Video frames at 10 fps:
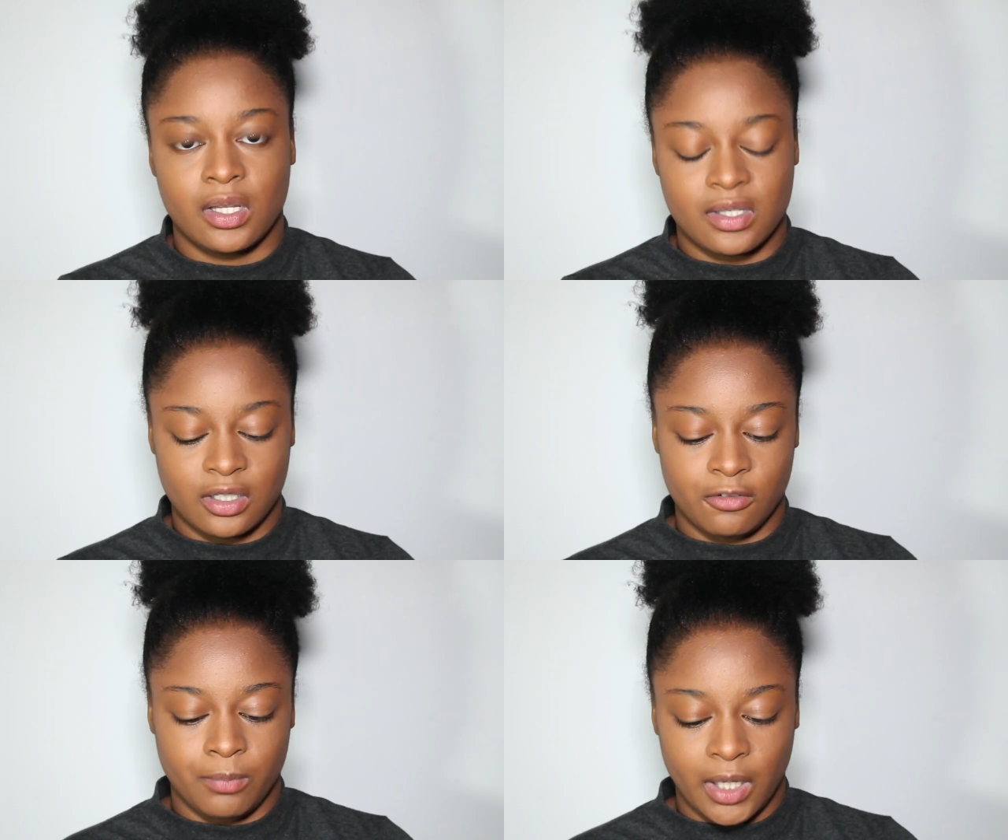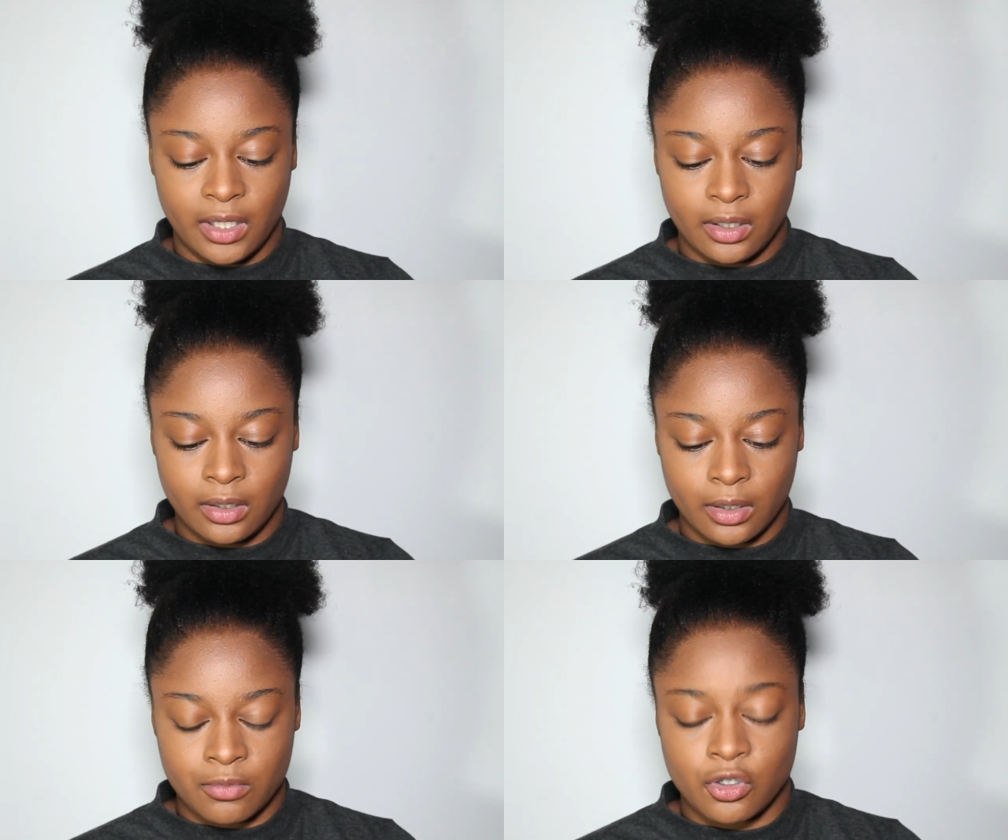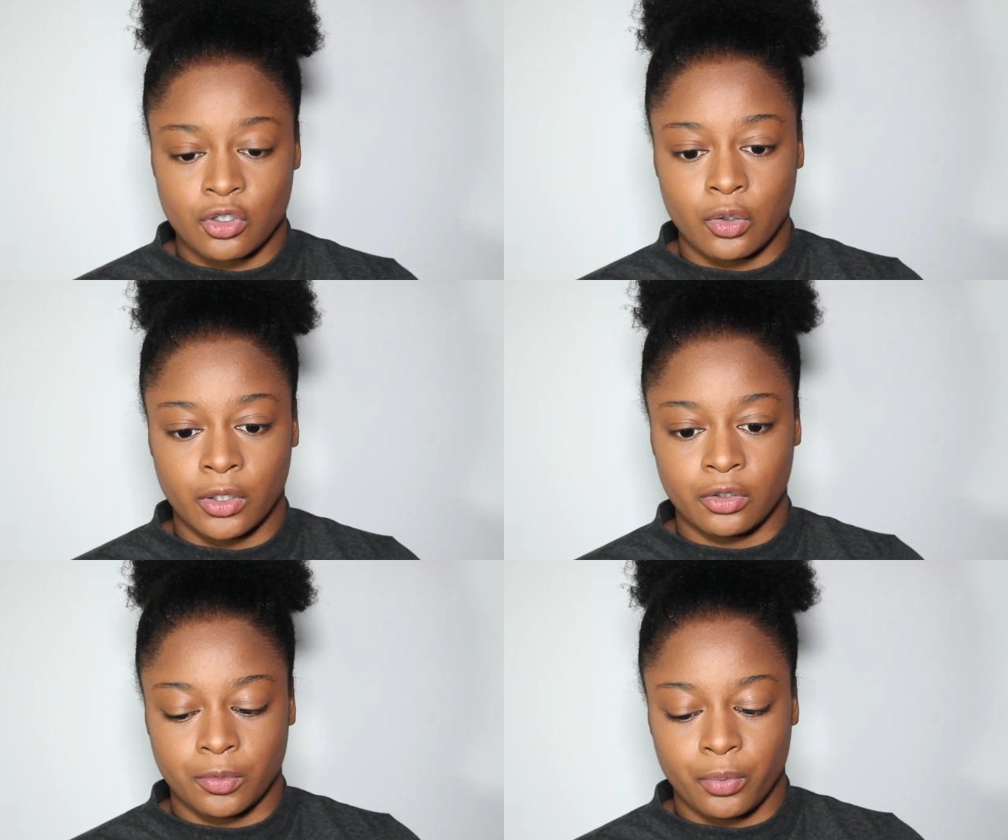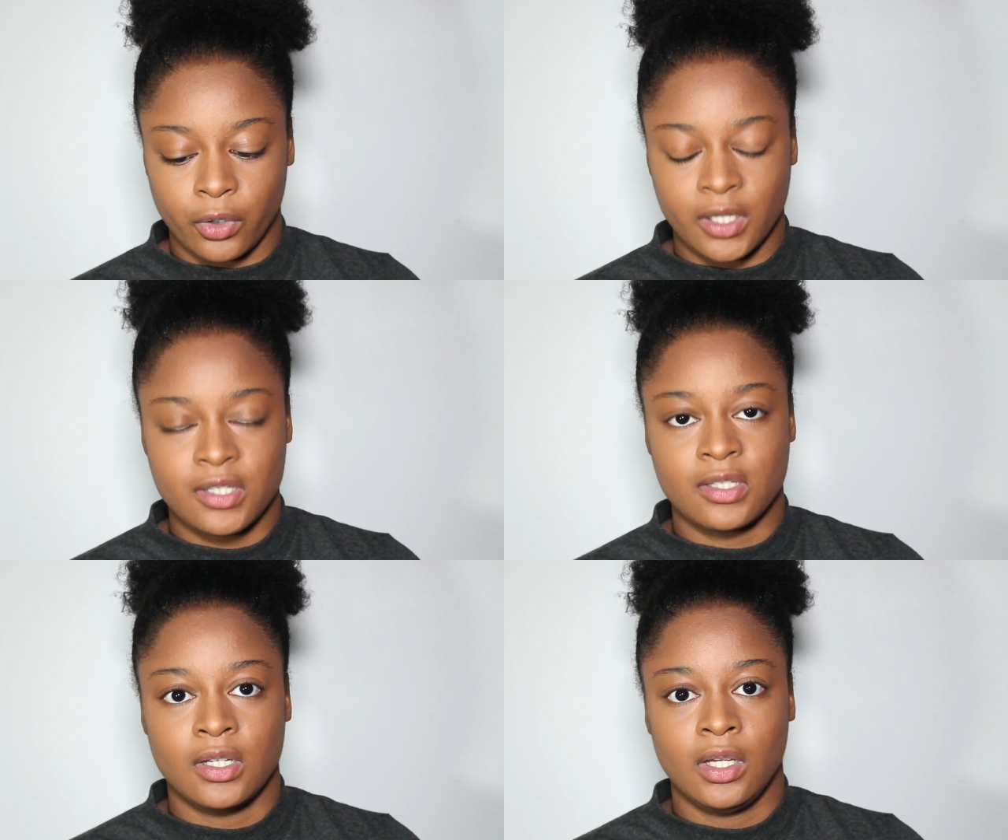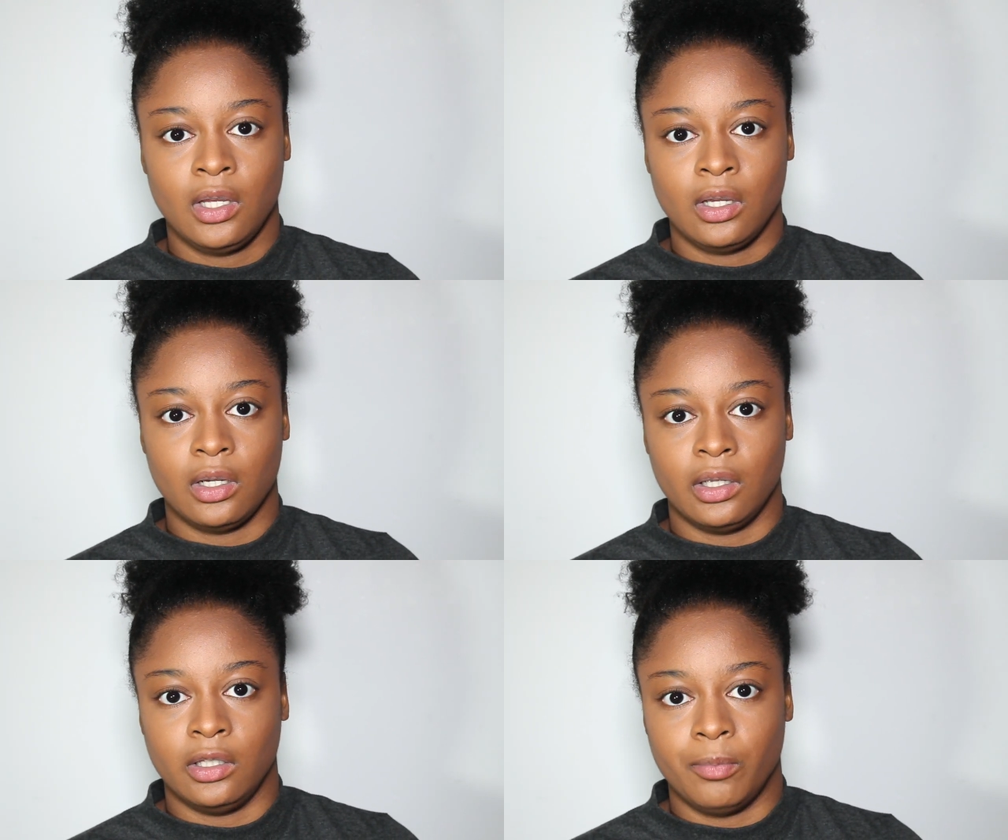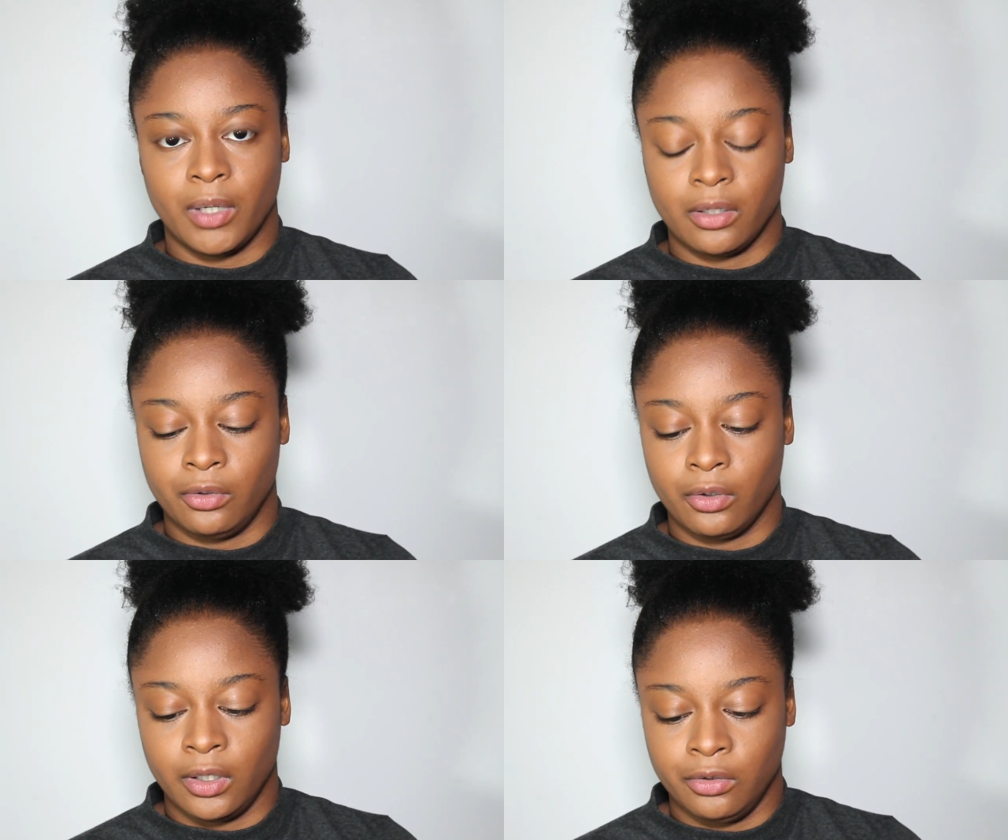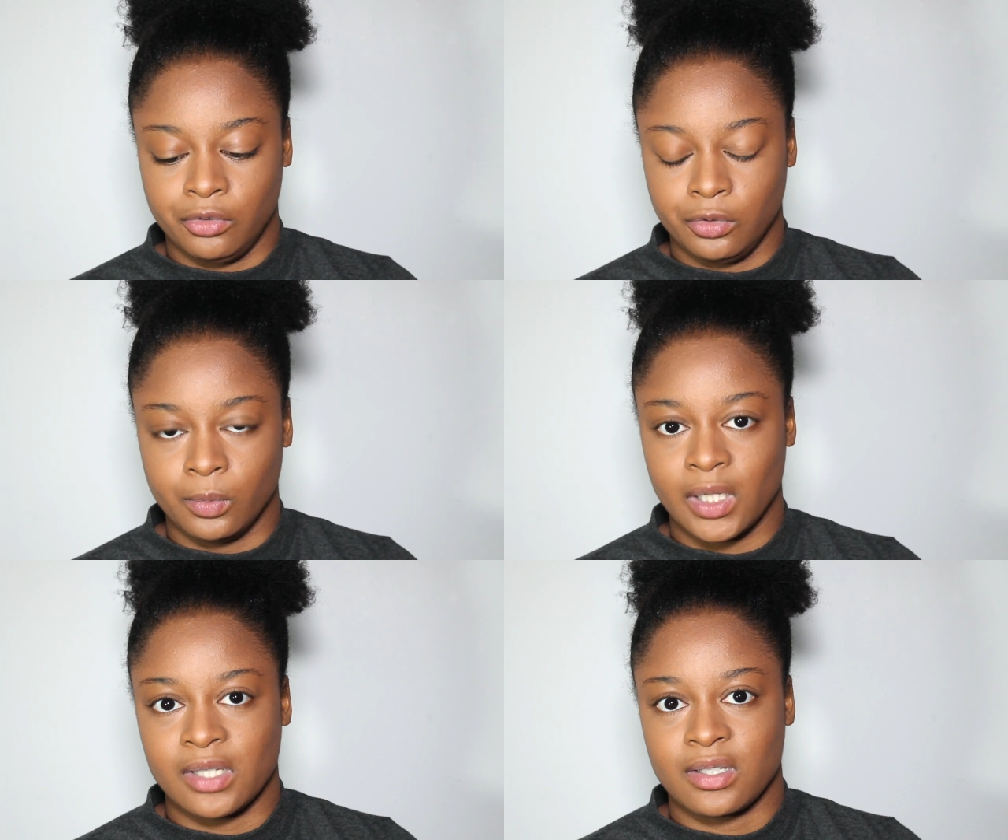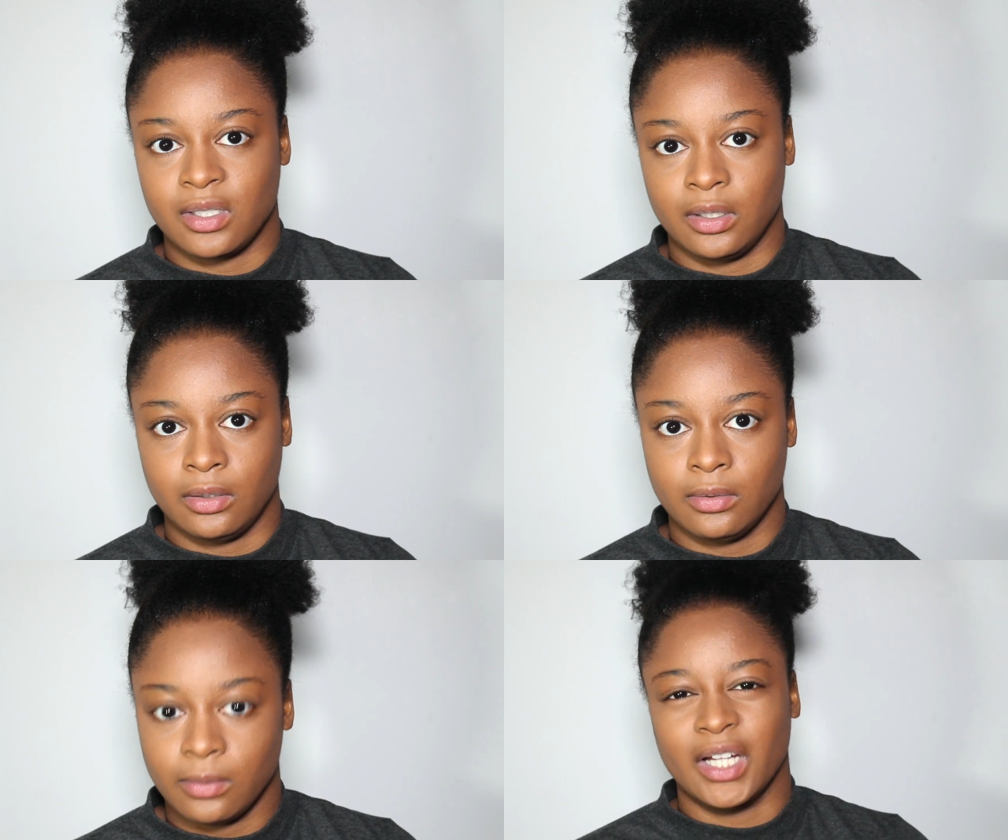Instead of baking, I'm just going to press the powder into my skin.